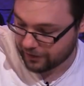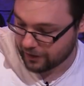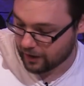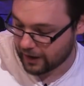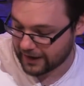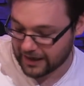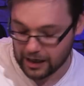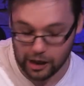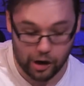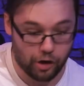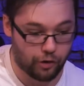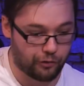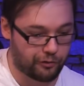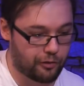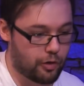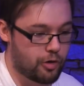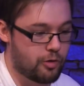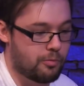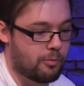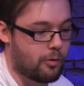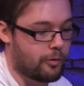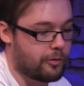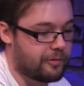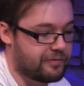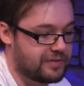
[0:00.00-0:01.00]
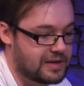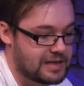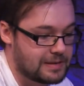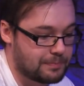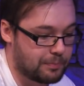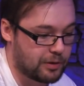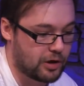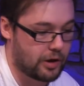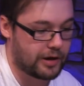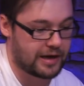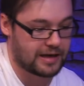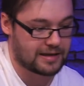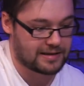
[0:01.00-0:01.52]
that I can grow more of these
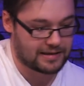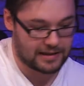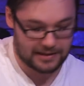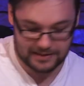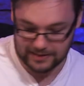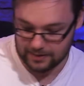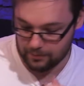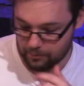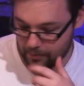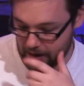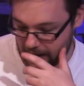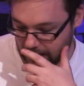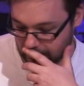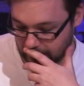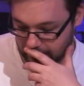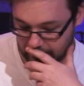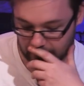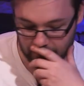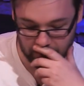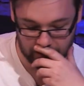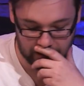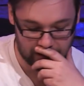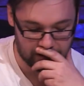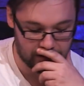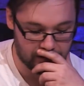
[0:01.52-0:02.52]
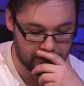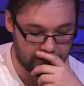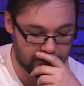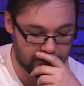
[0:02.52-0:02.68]
blights. That's the main thing I can